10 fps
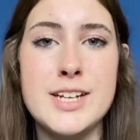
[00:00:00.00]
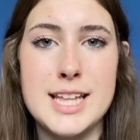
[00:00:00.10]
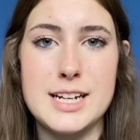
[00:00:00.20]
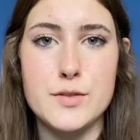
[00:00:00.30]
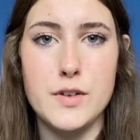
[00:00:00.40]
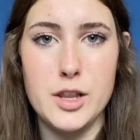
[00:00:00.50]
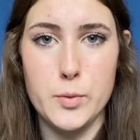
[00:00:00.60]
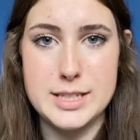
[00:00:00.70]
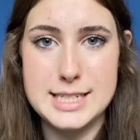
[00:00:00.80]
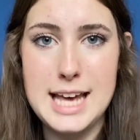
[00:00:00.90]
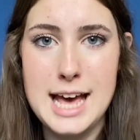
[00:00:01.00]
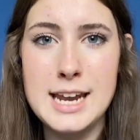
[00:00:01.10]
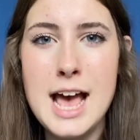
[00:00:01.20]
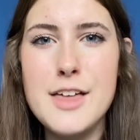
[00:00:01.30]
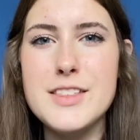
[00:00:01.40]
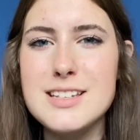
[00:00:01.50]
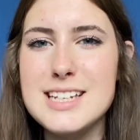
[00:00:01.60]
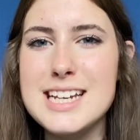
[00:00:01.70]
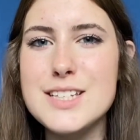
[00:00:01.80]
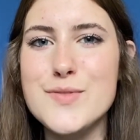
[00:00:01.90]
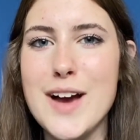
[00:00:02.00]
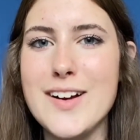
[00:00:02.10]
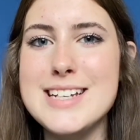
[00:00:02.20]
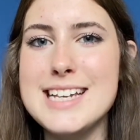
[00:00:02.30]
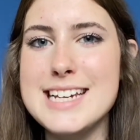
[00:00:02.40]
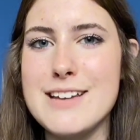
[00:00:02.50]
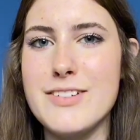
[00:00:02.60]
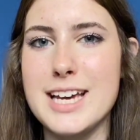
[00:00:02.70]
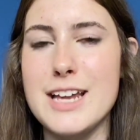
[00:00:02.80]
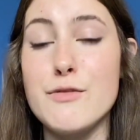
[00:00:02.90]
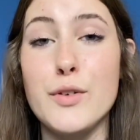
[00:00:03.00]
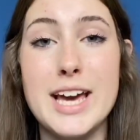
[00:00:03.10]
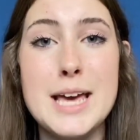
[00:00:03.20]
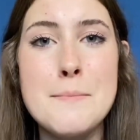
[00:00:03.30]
that his father was dead, this scene is very significant for him